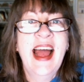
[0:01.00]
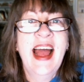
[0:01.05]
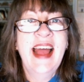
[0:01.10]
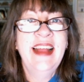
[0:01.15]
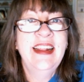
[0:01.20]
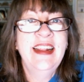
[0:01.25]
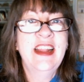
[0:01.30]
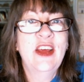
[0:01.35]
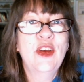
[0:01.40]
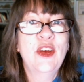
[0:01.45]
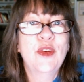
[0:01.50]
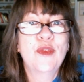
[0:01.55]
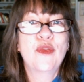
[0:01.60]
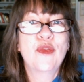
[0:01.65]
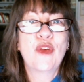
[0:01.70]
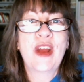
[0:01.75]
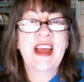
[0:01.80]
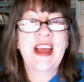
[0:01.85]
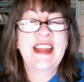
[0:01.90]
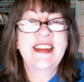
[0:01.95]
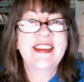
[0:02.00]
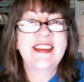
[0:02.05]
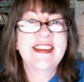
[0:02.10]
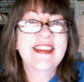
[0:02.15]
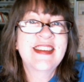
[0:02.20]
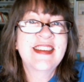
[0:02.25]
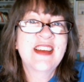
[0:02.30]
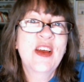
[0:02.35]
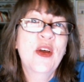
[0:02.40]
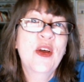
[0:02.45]
Hello,
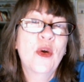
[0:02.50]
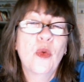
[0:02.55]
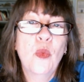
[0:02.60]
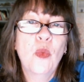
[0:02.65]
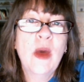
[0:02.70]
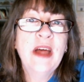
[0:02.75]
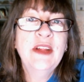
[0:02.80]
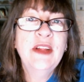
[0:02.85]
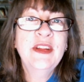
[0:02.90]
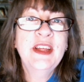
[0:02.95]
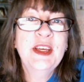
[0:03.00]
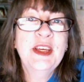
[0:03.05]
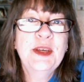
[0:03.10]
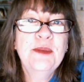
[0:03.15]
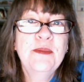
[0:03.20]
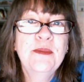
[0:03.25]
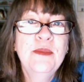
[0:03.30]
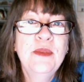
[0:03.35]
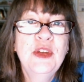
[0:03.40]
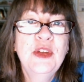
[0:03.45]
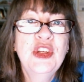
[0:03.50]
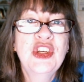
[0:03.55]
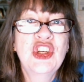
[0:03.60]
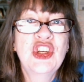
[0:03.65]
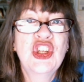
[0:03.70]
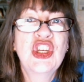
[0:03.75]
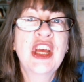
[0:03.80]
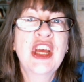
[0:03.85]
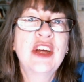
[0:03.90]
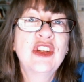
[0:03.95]
friends. Welcome to
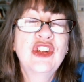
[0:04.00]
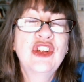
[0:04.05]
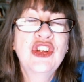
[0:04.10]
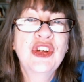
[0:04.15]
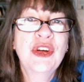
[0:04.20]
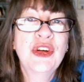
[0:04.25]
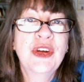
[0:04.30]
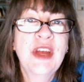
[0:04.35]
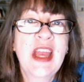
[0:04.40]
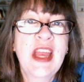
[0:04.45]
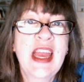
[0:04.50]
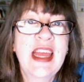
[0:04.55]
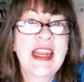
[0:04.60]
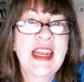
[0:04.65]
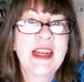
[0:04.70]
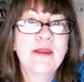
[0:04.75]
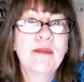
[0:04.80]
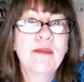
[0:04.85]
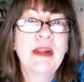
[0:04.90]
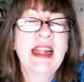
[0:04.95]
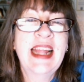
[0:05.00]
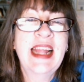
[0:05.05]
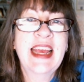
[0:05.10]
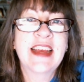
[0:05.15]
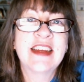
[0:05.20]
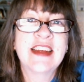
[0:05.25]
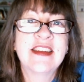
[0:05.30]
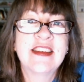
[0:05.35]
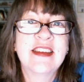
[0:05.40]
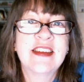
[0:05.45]
Shelter in
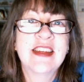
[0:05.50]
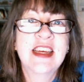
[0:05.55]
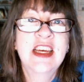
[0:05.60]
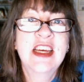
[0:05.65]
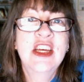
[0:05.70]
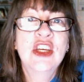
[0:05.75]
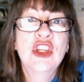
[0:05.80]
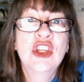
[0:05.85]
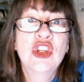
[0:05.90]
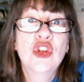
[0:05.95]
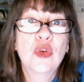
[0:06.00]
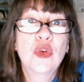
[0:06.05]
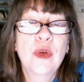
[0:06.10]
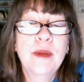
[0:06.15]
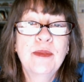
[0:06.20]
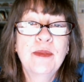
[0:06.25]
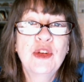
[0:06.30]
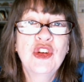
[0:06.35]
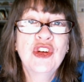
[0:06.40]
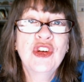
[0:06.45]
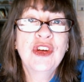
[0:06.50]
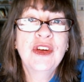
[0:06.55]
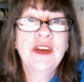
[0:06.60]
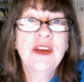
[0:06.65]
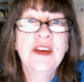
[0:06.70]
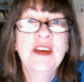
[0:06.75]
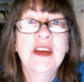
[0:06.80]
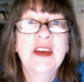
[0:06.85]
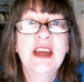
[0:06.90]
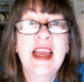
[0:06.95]
Place Scripture,
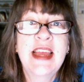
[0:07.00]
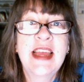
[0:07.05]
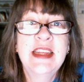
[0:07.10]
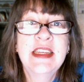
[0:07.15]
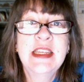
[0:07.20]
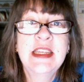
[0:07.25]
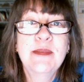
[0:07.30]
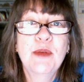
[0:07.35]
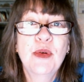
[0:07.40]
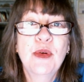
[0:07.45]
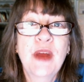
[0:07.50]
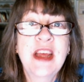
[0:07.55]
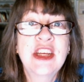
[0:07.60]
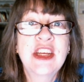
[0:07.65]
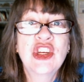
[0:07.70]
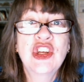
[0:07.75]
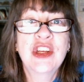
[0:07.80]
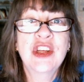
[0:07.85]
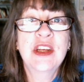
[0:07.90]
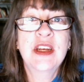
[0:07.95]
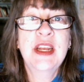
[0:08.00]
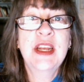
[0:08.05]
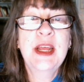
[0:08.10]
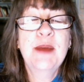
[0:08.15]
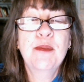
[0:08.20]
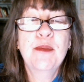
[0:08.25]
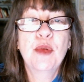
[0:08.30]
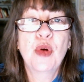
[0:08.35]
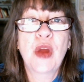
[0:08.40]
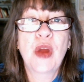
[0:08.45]
Inspiration,
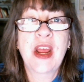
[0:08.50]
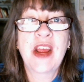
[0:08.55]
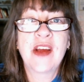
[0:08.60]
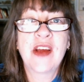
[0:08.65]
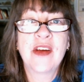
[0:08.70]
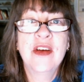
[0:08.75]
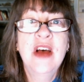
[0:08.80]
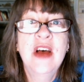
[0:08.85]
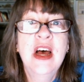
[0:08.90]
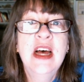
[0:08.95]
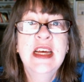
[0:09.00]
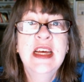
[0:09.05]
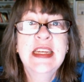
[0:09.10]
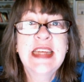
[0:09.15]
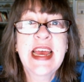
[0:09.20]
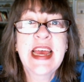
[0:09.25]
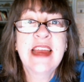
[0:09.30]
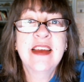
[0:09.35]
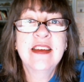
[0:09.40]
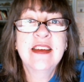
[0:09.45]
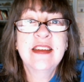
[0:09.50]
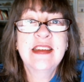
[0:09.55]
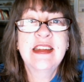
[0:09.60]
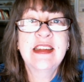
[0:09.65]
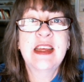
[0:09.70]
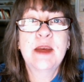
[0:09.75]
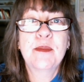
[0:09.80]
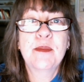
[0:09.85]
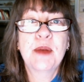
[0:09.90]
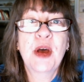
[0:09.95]
Prayer. Take a
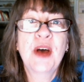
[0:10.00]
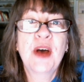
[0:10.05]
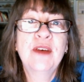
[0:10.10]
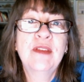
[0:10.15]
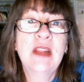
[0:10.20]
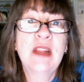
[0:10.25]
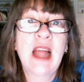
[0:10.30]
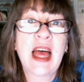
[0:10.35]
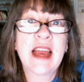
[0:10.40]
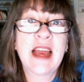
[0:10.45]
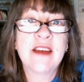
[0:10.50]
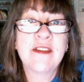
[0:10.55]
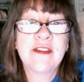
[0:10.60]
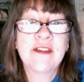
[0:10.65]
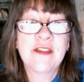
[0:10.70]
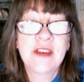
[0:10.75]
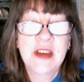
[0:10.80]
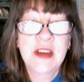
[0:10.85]
sip of life.